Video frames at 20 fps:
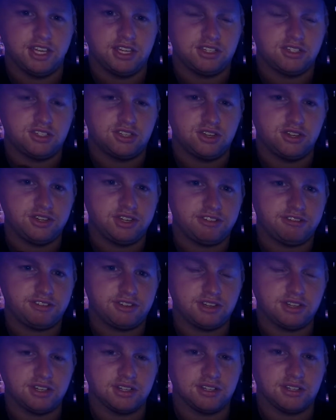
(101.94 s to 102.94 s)
two
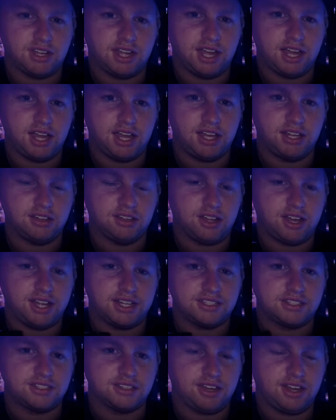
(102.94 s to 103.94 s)
different light
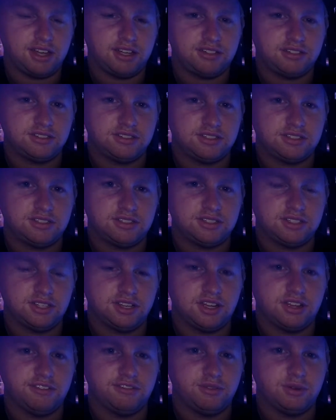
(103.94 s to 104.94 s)
cycles, you
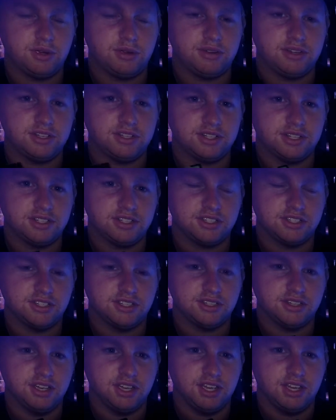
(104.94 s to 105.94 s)
know, if we wanted it
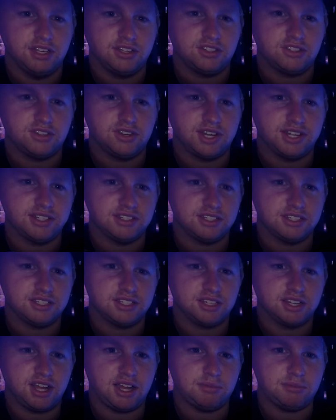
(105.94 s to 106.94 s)
to
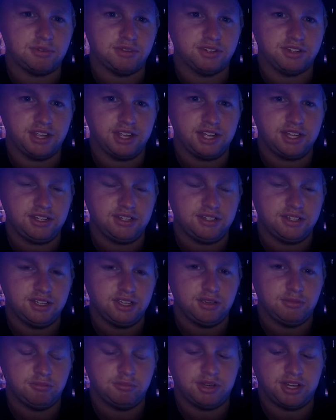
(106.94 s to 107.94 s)
transition up or down,
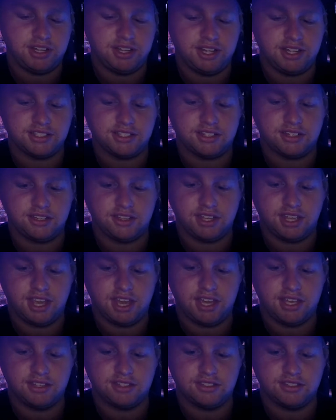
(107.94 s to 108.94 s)
but that's not the
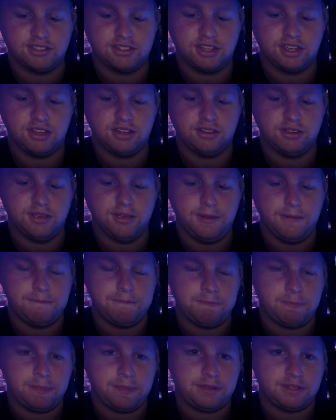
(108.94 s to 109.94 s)
case. So
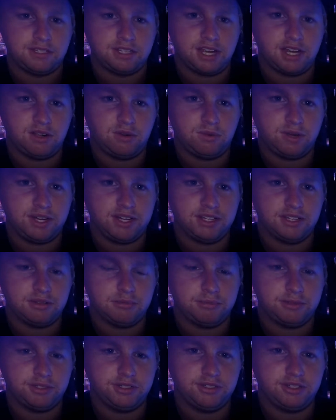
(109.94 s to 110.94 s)
channel 1 are the
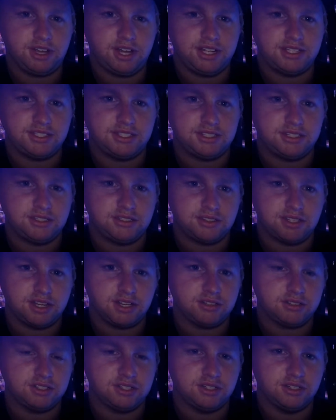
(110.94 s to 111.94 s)
blue lights,
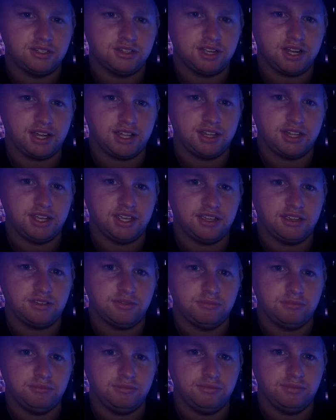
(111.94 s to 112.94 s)
channel 2 are the
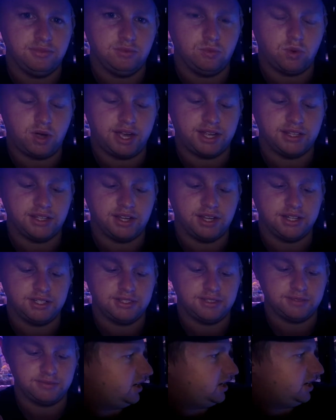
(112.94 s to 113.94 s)
white lights.